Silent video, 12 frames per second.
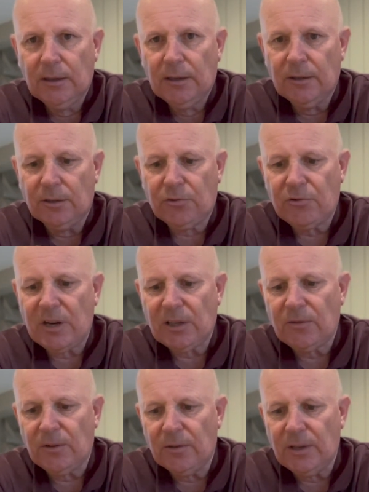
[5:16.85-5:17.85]

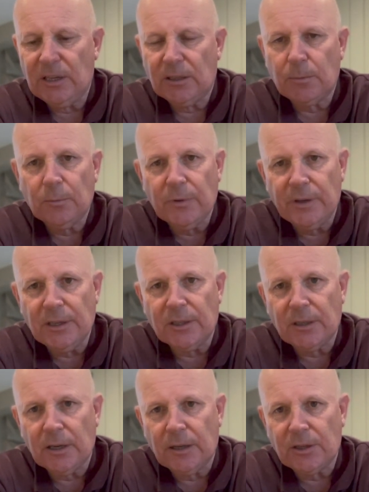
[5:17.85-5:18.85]
that
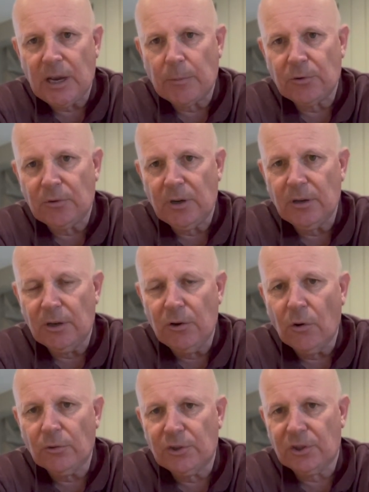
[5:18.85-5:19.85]
these chaps were under,
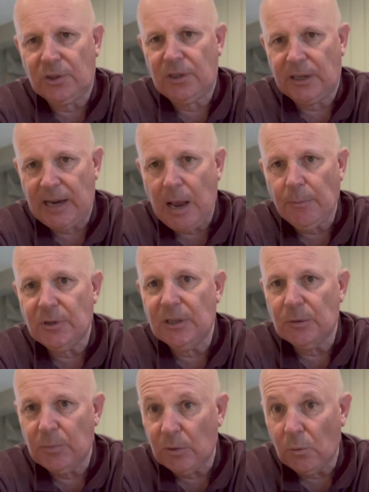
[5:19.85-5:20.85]
not just the
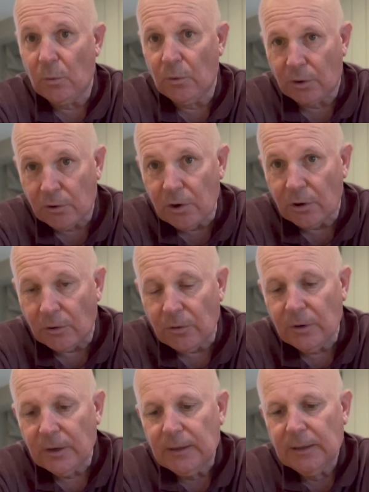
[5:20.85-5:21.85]
captains but all the crew,
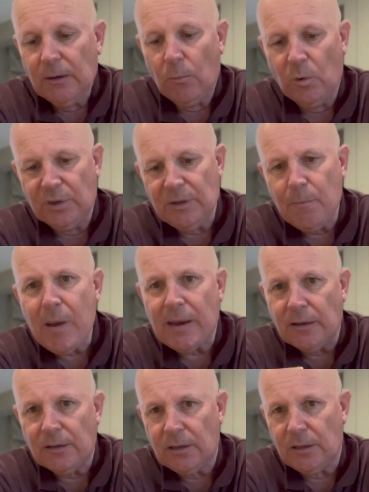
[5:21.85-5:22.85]
was
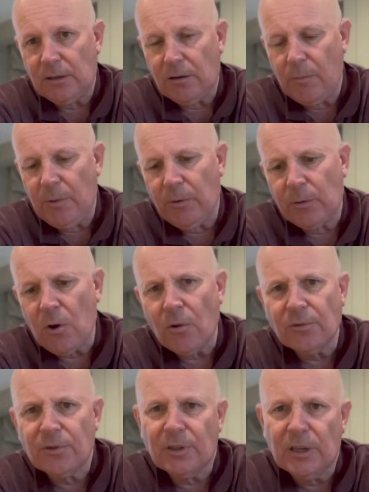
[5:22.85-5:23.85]
immense at the time. They were
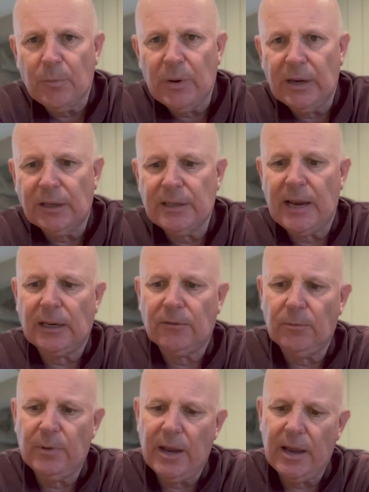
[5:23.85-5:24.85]
constantly being attacked
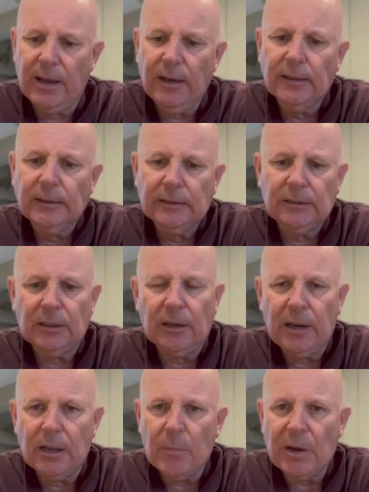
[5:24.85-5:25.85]
from the air,
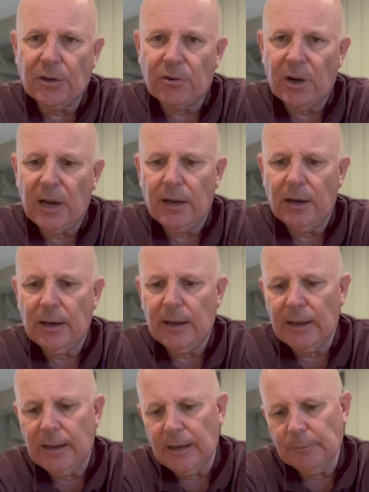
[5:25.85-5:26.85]
certainly in the Mediterranean,
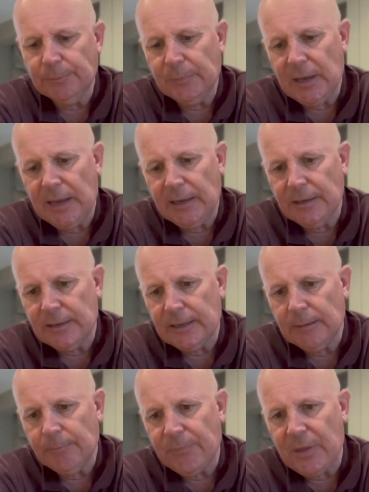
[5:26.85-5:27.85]
and
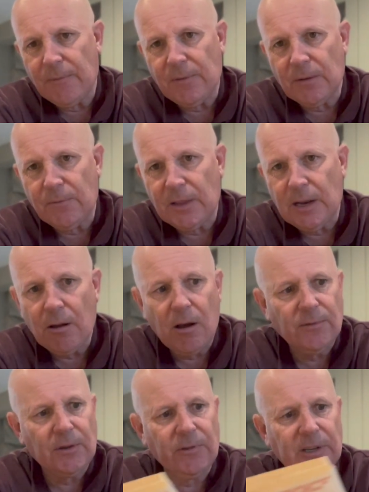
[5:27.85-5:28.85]
they feared for their
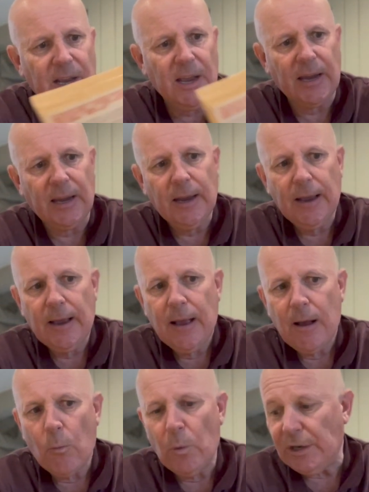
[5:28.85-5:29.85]
lives every day.
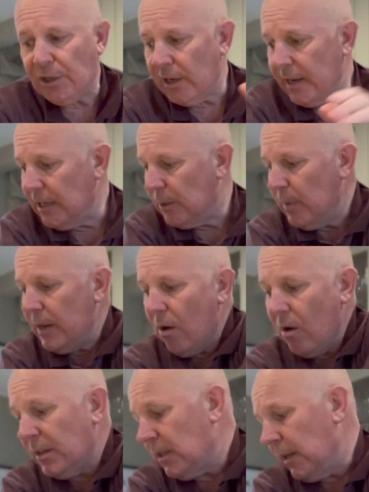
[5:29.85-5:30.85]
Which leads me
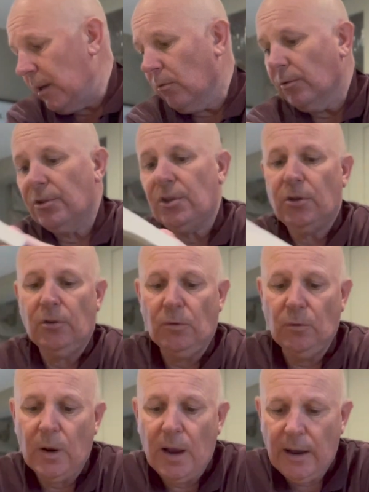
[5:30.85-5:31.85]
nicely on to